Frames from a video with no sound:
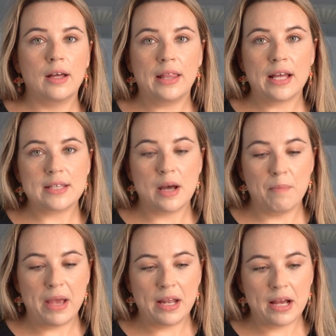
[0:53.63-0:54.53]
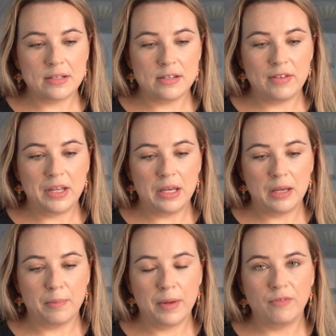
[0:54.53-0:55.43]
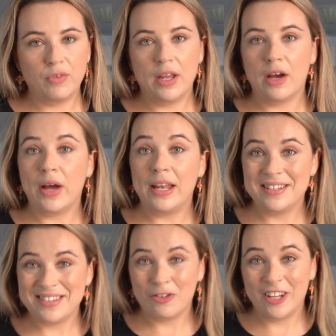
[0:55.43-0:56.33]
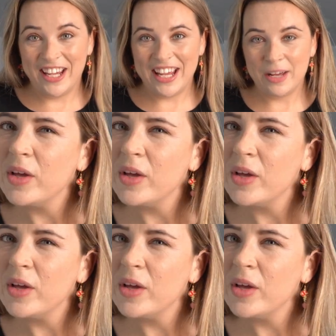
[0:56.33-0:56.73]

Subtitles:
That's our main activity here, but for now I need to really eat.